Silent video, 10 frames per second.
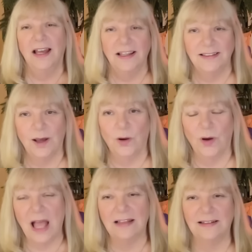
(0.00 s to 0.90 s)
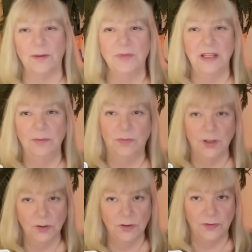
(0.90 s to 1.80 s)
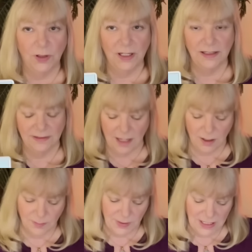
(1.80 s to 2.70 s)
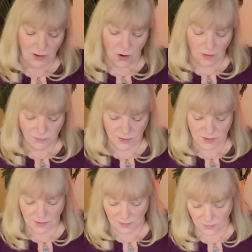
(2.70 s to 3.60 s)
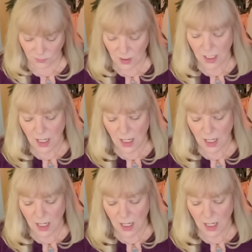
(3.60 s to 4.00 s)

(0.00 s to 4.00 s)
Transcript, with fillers: So something beautiful is being offered to you